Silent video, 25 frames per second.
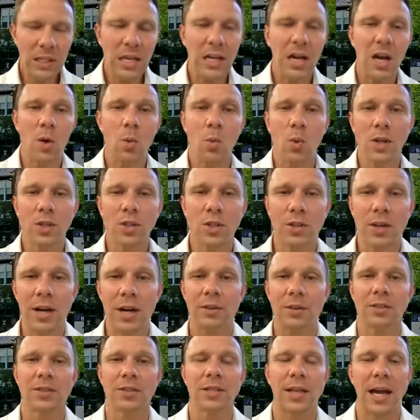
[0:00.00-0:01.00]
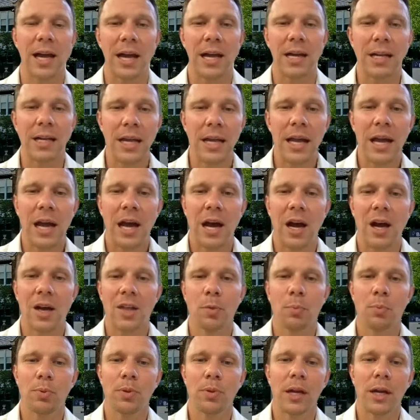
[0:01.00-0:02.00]
Once you're outside,
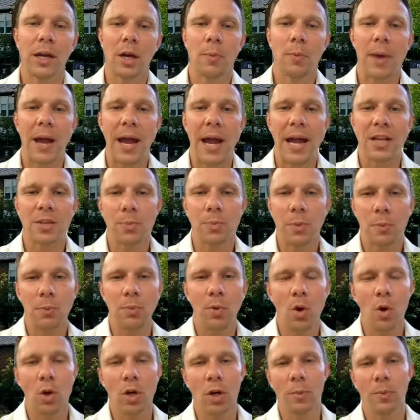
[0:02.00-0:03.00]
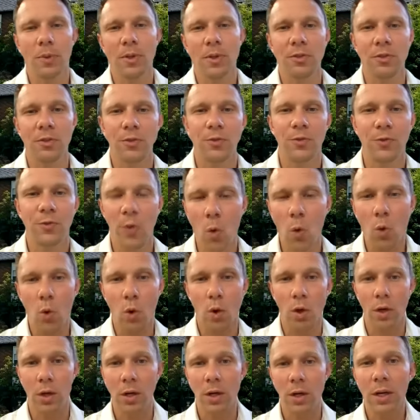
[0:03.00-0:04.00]
the playground has been broken up into
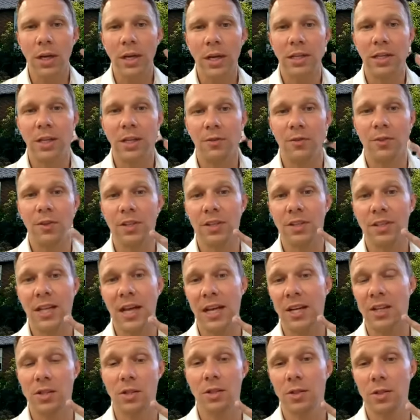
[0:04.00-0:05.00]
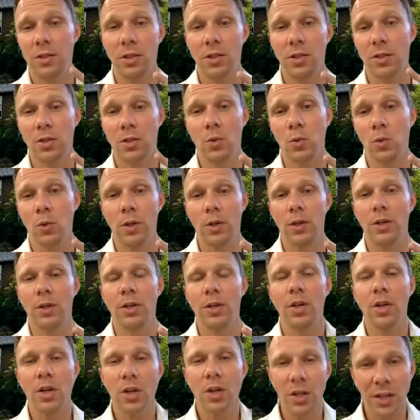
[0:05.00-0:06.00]
4 different sections this school year.
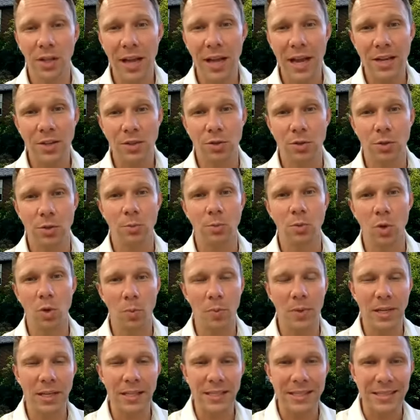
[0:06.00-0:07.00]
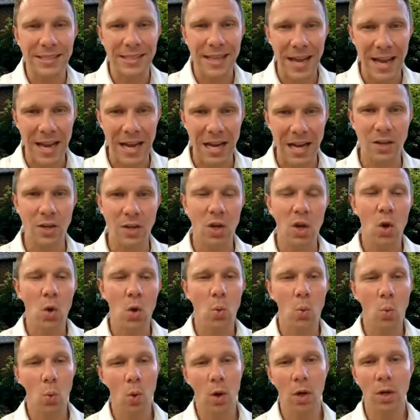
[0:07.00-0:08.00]
Your classroom will be assigned
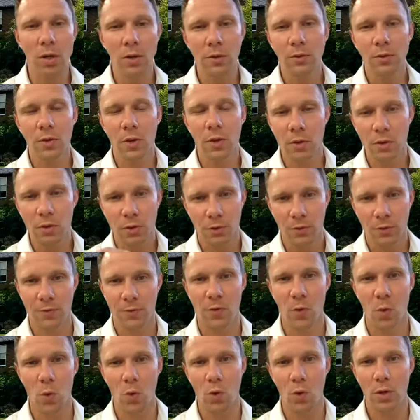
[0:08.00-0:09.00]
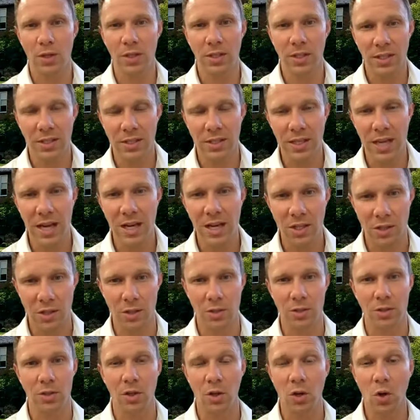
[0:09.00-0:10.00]
one of those 4
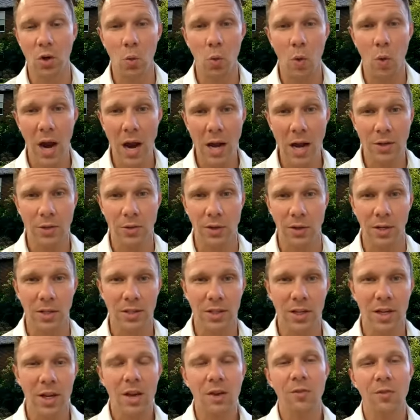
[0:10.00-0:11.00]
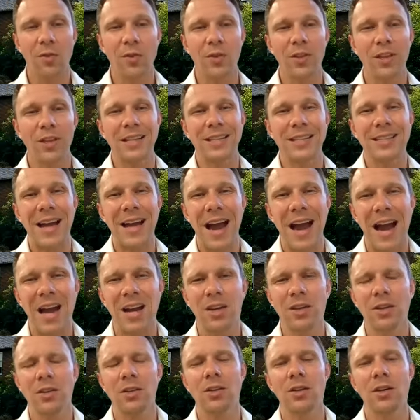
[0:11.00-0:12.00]
sections or quadrants for the
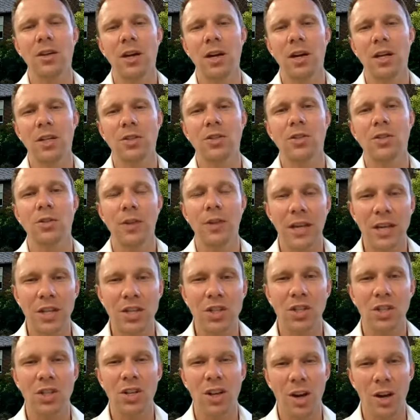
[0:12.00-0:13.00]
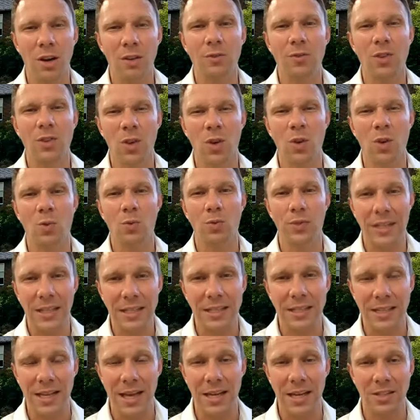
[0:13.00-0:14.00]
entire duration of your
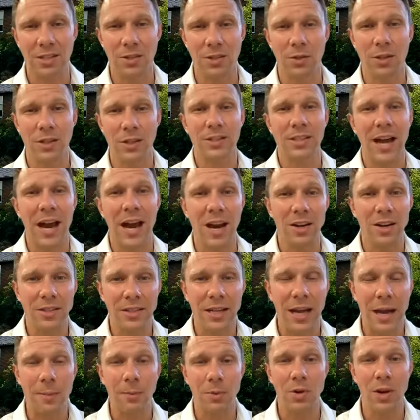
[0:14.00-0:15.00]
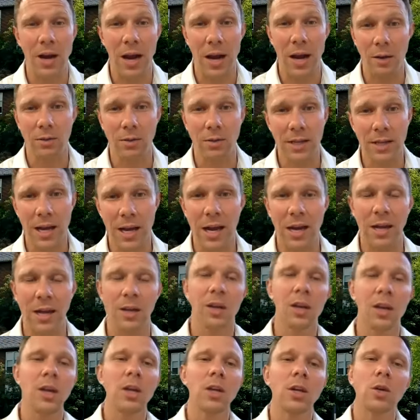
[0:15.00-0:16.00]
recess. So the entire time you're
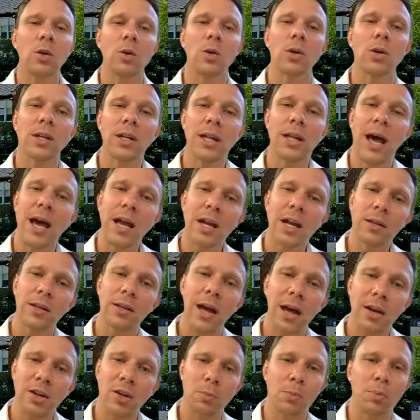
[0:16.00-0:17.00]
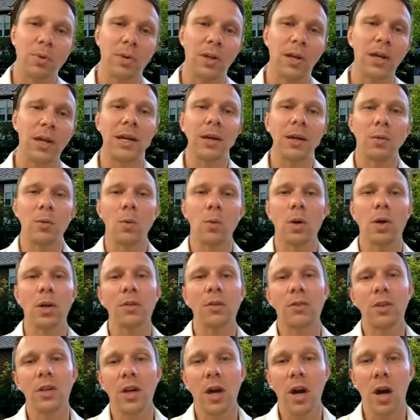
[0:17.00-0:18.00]
outside, you are not allowed to play in one
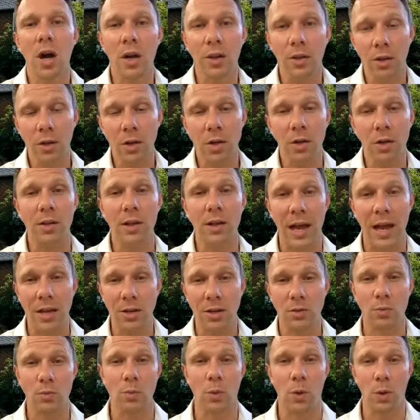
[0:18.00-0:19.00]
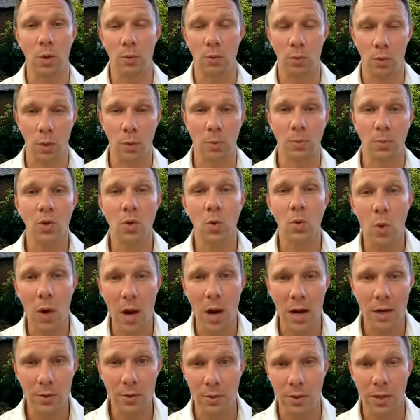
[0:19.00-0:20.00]
of the other classrooms
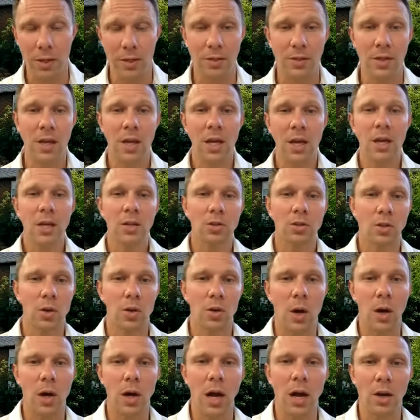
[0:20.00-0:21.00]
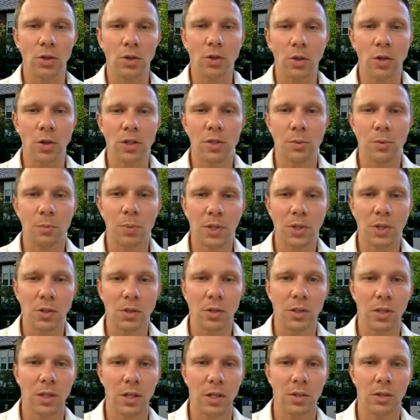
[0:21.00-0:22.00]
quadrants. So I'll show you some
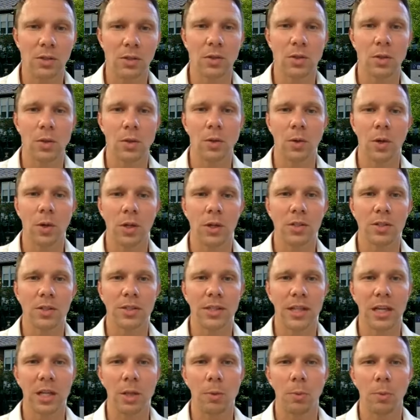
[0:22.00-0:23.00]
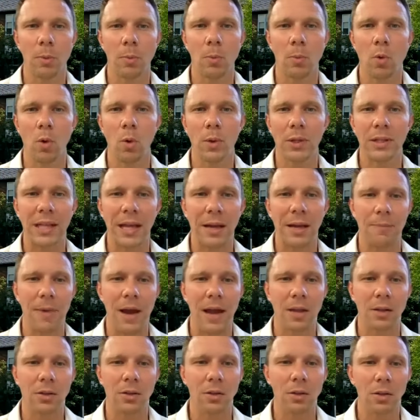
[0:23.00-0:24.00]
pictures here so you understand a little bit more what that
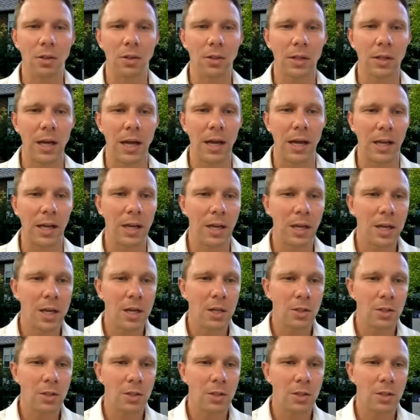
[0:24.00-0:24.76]
might look like.